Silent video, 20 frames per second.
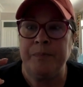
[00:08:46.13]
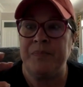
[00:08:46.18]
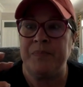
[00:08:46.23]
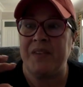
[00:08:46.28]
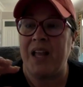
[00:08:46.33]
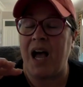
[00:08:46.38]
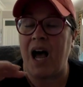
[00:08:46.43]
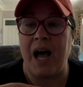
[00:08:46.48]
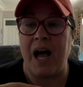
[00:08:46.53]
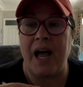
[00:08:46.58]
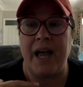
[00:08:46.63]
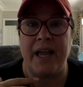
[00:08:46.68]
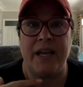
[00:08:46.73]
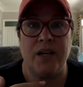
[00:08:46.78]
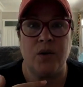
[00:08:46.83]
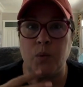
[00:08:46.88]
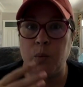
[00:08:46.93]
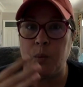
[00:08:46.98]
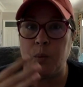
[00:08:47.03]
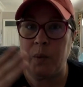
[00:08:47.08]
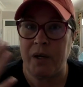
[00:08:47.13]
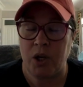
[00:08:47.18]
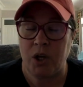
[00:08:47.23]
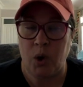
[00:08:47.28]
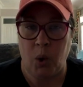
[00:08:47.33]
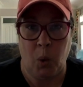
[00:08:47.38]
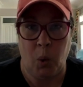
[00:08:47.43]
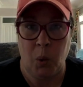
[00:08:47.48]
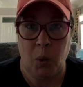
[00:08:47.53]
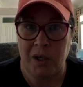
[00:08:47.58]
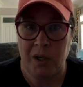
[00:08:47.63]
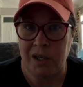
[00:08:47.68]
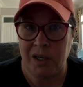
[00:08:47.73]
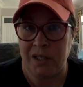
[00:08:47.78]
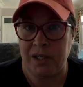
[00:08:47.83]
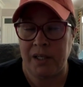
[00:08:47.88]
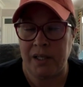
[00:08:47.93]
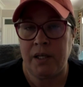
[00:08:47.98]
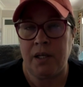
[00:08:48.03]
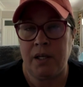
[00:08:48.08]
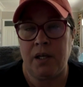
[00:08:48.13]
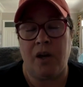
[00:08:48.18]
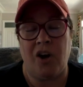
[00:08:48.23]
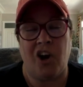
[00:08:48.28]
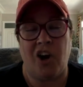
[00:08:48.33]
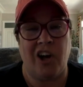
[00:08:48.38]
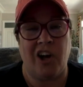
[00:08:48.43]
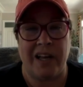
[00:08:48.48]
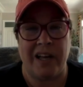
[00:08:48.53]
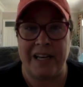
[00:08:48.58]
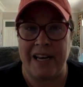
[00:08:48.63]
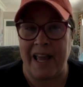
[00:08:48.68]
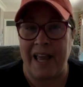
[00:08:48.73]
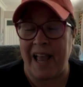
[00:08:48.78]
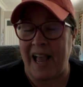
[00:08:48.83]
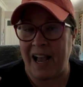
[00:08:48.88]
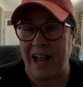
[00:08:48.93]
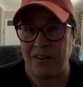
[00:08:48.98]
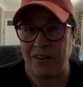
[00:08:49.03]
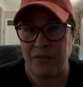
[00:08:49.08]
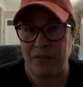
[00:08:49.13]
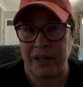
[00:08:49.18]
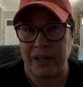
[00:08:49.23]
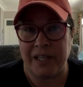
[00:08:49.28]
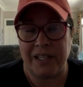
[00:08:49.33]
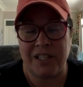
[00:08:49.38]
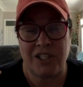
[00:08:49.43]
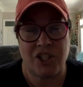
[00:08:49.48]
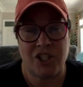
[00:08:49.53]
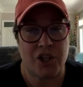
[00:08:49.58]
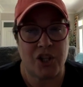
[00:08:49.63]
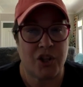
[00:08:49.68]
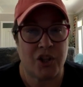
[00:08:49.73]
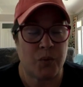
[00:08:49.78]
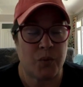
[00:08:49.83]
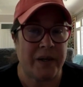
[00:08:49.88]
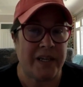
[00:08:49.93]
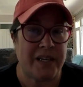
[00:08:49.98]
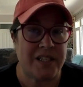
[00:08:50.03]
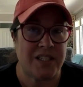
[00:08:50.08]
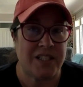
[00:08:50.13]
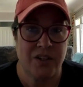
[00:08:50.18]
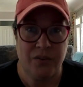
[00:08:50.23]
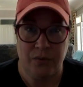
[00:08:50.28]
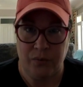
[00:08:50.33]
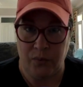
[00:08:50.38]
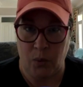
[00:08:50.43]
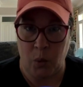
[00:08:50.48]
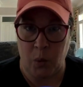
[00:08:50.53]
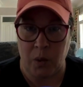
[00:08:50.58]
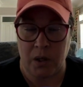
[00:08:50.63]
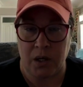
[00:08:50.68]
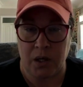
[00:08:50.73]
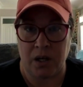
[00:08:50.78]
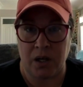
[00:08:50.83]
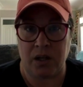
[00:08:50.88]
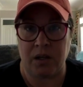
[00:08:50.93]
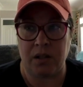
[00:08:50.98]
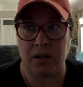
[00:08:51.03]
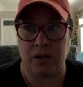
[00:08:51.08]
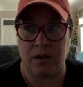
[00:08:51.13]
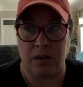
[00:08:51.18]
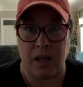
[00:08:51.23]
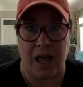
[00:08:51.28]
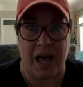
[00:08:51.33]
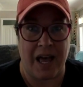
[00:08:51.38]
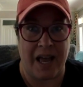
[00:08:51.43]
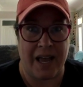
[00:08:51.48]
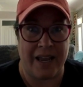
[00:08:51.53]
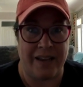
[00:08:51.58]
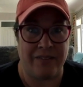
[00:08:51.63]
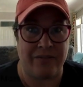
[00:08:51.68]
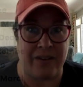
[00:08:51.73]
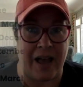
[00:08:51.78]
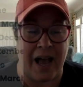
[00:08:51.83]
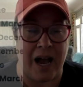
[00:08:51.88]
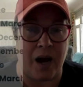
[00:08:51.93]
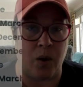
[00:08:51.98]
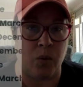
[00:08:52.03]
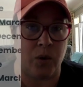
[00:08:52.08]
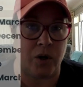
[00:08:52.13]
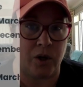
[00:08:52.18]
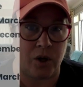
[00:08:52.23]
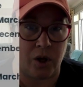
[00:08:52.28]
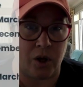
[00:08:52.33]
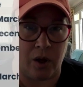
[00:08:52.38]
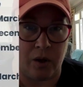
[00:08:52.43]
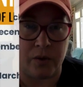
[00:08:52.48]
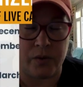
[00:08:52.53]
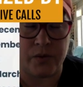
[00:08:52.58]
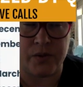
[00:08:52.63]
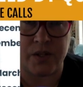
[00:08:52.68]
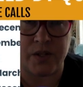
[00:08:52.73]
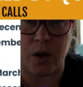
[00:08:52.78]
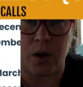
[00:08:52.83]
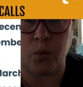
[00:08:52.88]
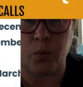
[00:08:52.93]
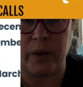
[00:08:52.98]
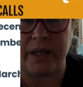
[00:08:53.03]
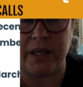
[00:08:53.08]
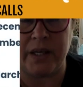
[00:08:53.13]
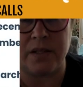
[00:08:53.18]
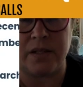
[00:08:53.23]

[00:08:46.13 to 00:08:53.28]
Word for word: I record on average three to four live hour calls a week.